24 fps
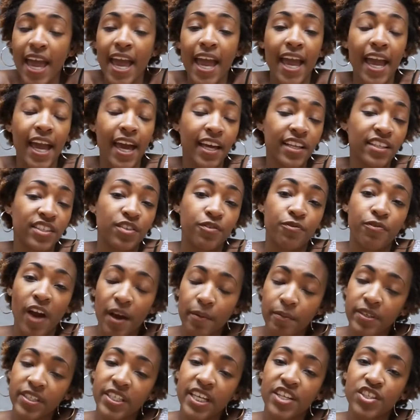and to
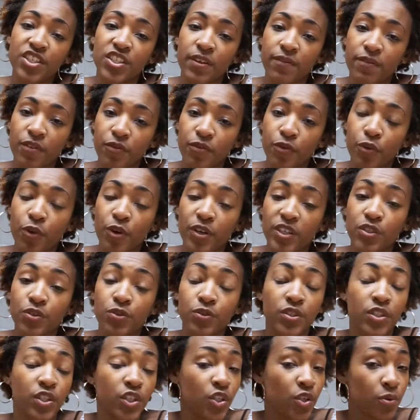fragmentation of the forest due
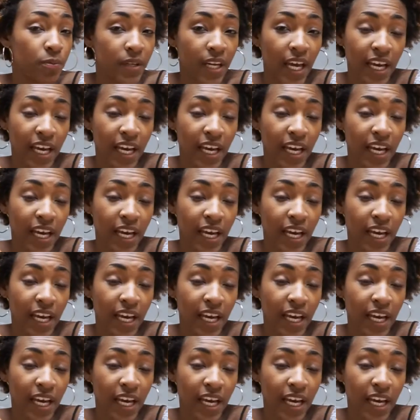to human